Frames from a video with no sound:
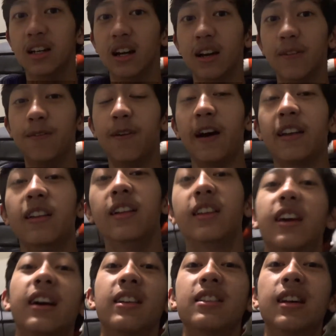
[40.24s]
I finally
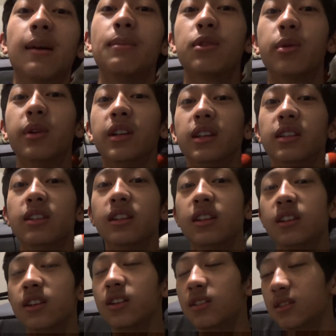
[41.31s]
got sub 20
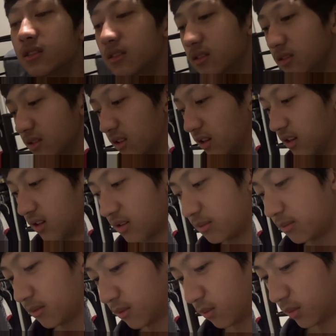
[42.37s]
single
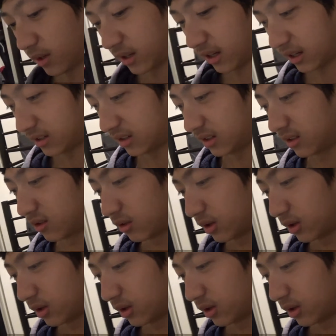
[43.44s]
on one-handed